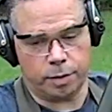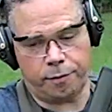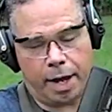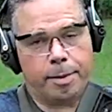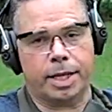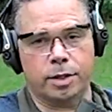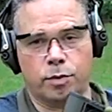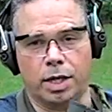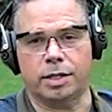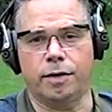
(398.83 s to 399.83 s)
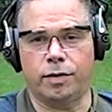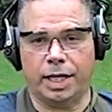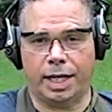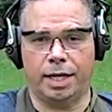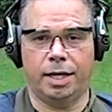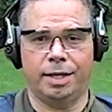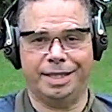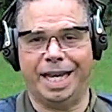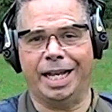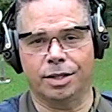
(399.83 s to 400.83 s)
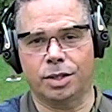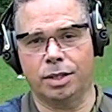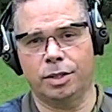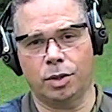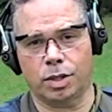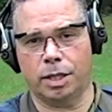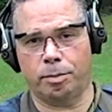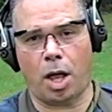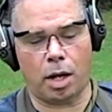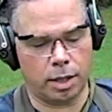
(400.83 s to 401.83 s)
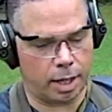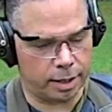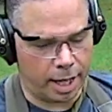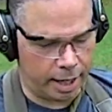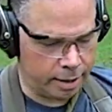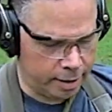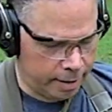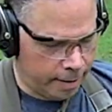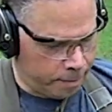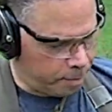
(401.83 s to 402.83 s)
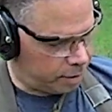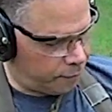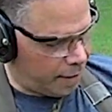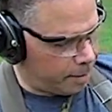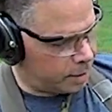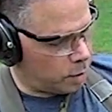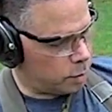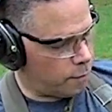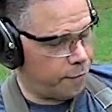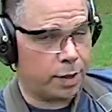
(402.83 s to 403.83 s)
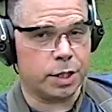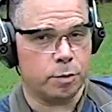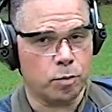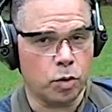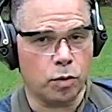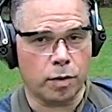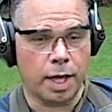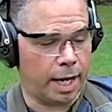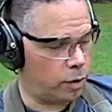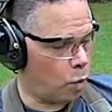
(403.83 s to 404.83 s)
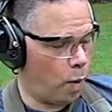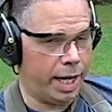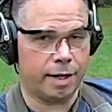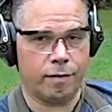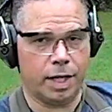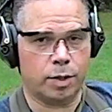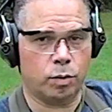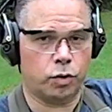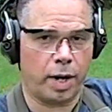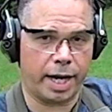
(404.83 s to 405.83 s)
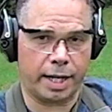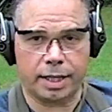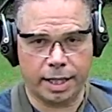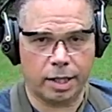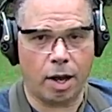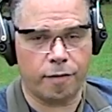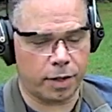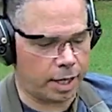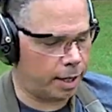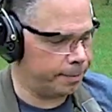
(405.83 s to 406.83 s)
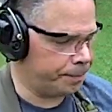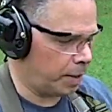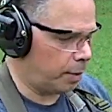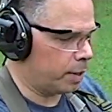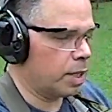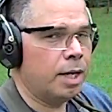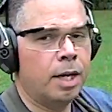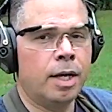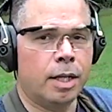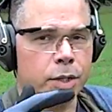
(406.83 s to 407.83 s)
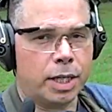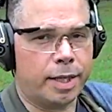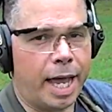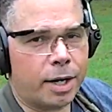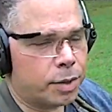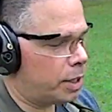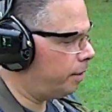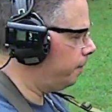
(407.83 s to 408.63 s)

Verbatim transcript: the fabric is relatively dense, so it's gonna block a lot of light. But the fabric is also very smooth, and the weight of this will drag it cleanly off the gun. Anyways, let's look at the accuracy.